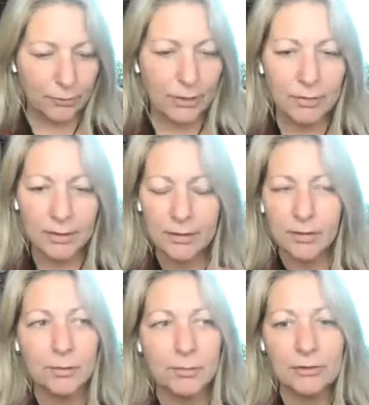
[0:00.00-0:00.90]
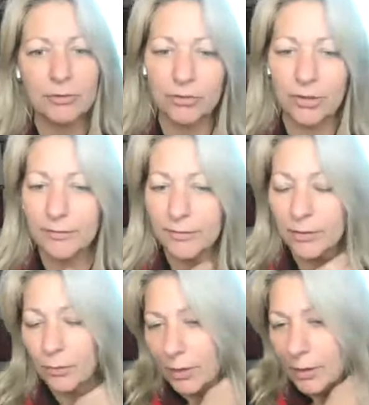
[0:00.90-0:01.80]
Now, in the other message that I
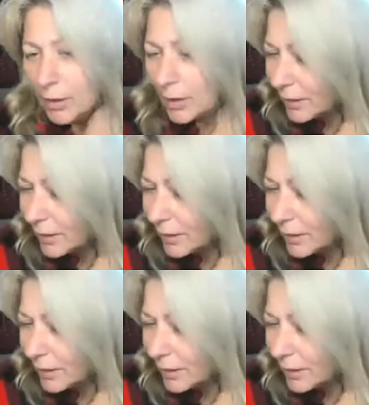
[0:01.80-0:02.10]
recorded,